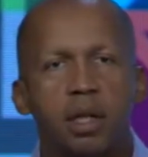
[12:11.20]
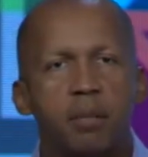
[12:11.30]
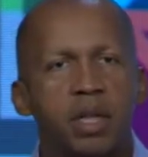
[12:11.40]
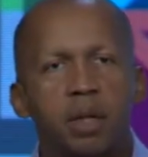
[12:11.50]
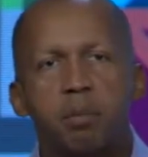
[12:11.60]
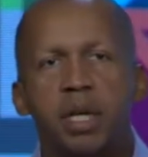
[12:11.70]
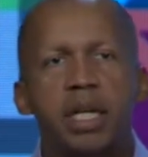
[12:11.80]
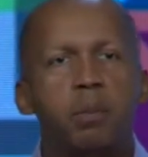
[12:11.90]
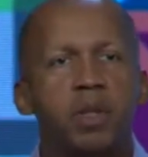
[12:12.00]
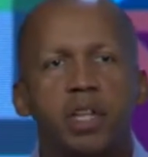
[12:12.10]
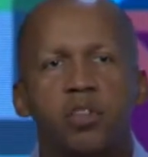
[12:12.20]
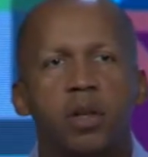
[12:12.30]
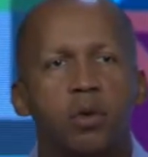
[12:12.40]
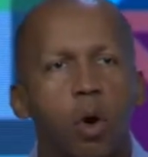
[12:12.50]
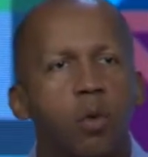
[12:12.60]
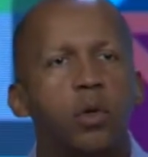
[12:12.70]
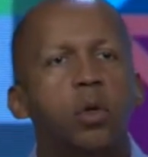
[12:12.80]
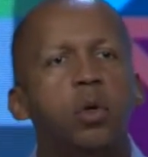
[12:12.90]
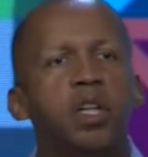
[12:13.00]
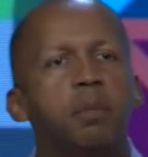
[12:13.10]
been competing with each other over
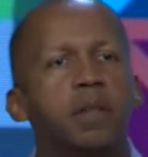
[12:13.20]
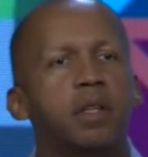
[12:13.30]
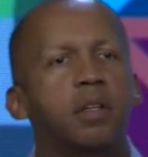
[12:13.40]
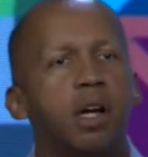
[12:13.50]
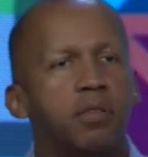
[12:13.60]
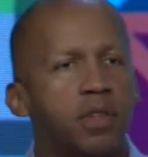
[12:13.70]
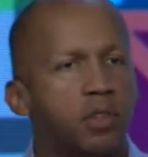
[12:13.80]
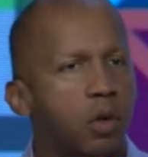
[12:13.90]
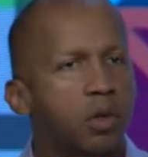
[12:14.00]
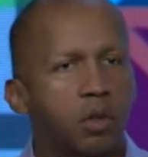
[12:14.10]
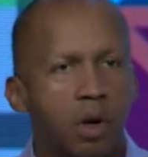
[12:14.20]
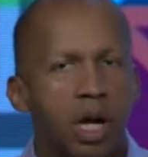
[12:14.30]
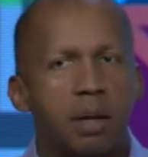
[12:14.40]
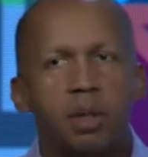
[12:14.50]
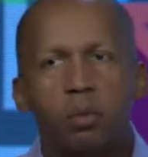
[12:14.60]
who can be the toughest on crime.